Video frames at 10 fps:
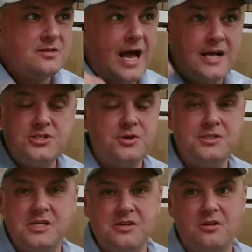as you
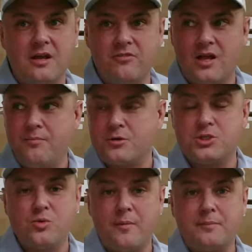continue to level up or
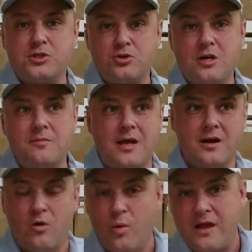swim upstream and
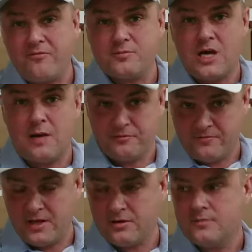away from top of
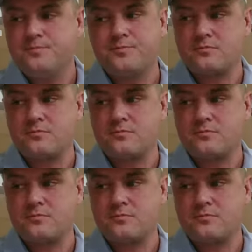funnel,